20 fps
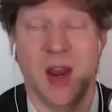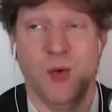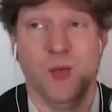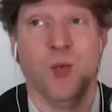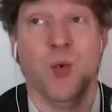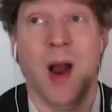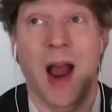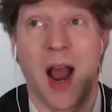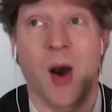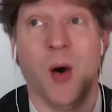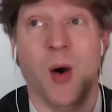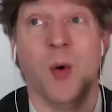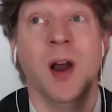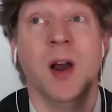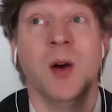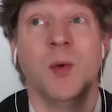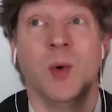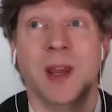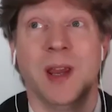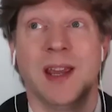
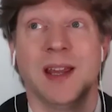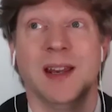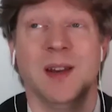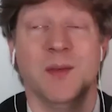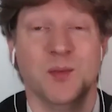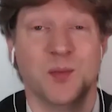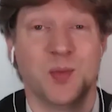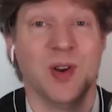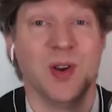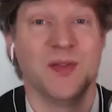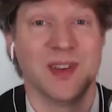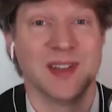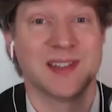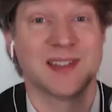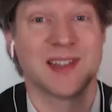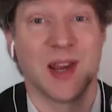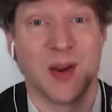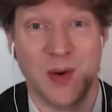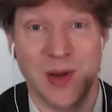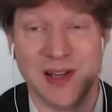wow, we can improve
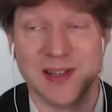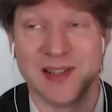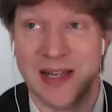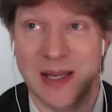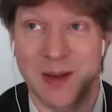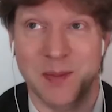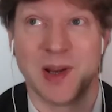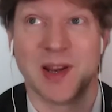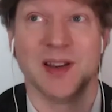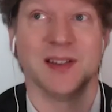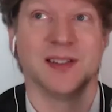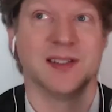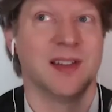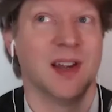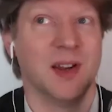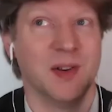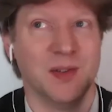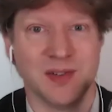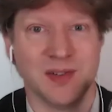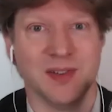this so easily
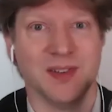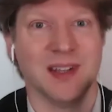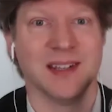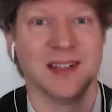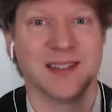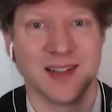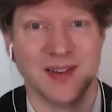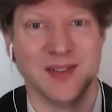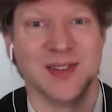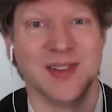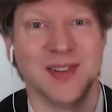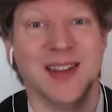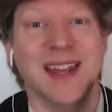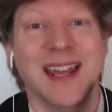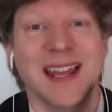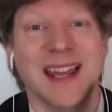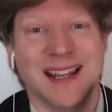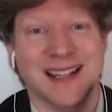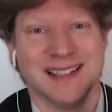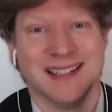because don't do this and
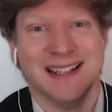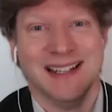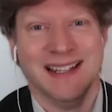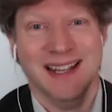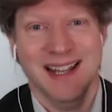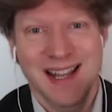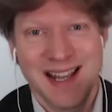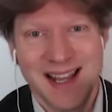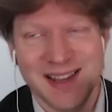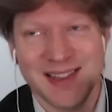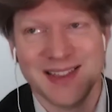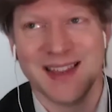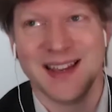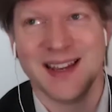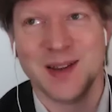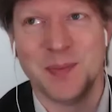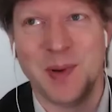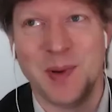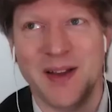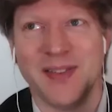
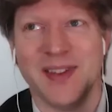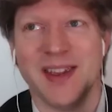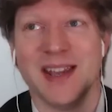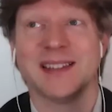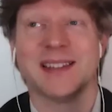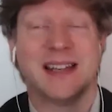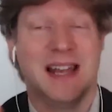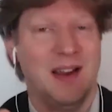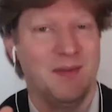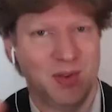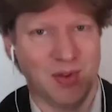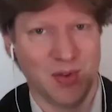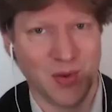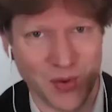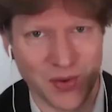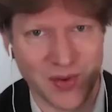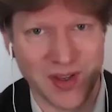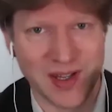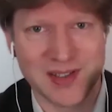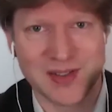think about this, and have you
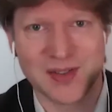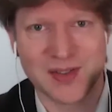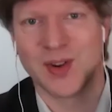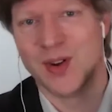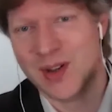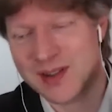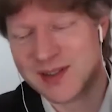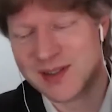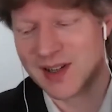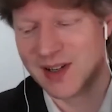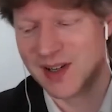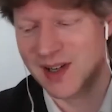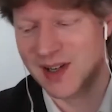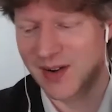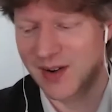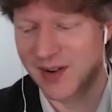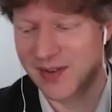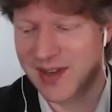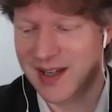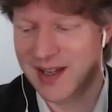thought this through? And so,
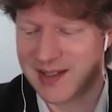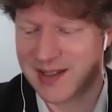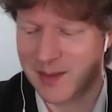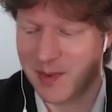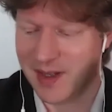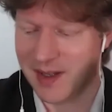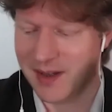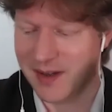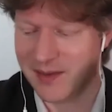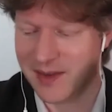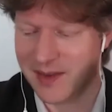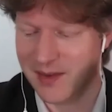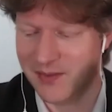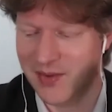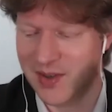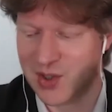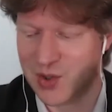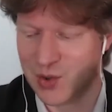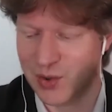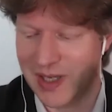you know, I think some of the
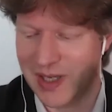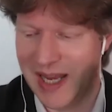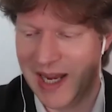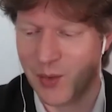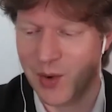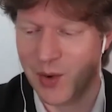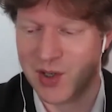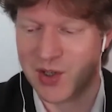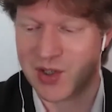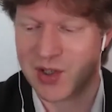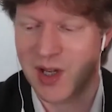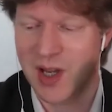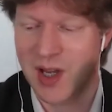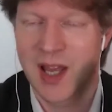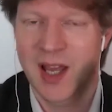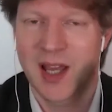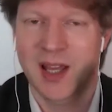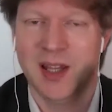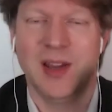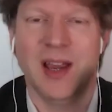visual language,
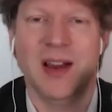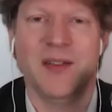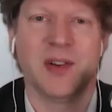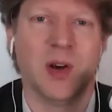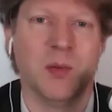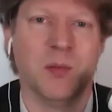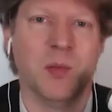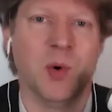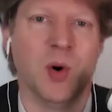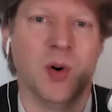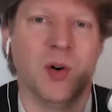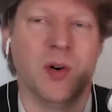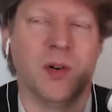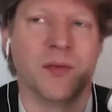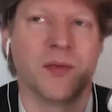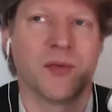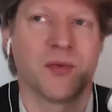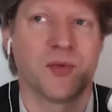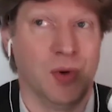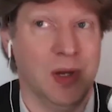you have a lot
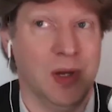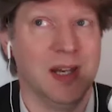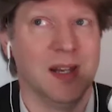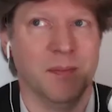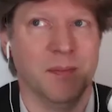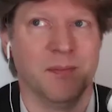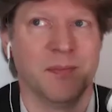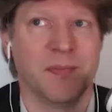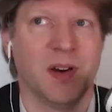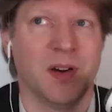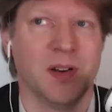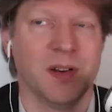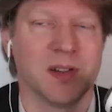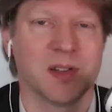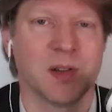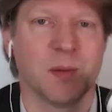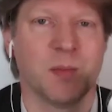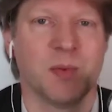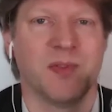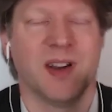more freedom
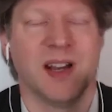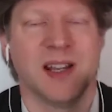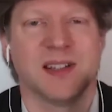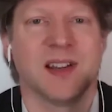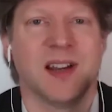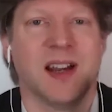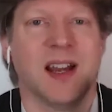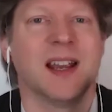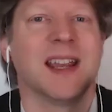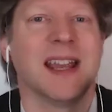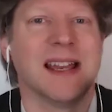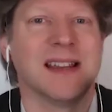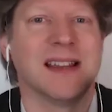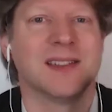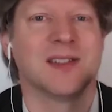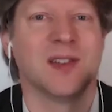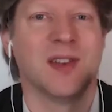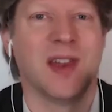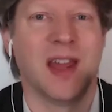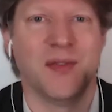on a Shopify site, I
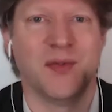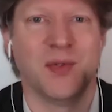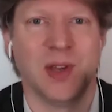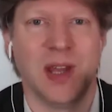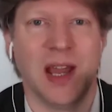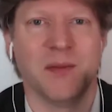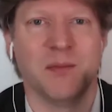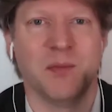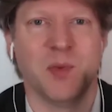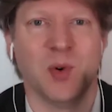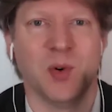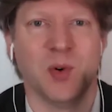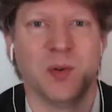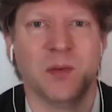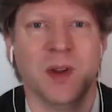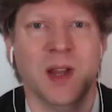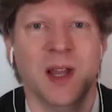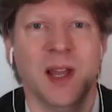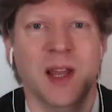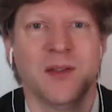guess. So therefore you have
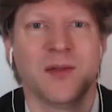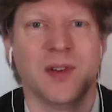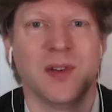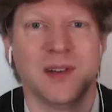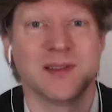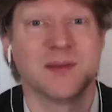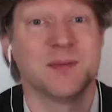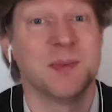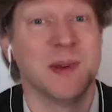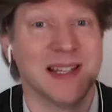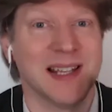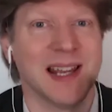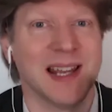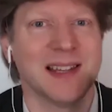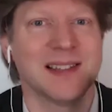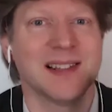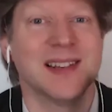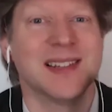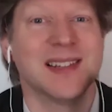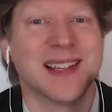more freedom to be
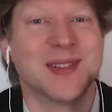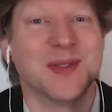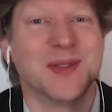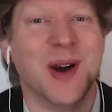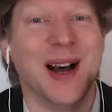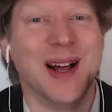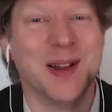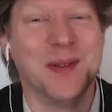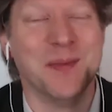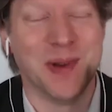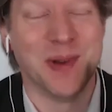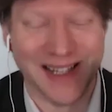tasteless as well. But,